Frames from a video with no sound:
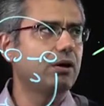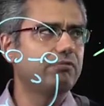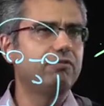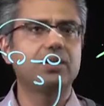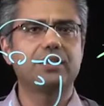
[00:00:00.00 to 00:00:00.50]

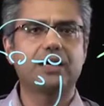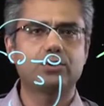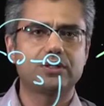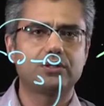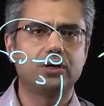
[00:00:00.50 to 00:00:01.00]
of
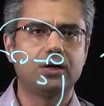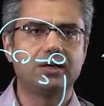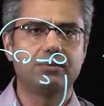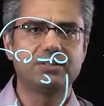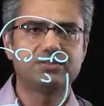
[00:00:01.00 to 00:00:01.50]

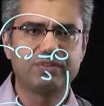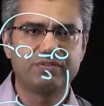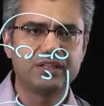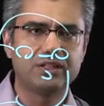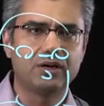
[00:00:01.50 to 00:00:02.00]
$1,000, means
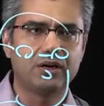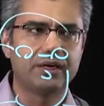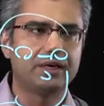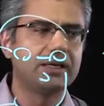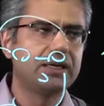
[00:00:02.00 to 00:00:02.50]
$50.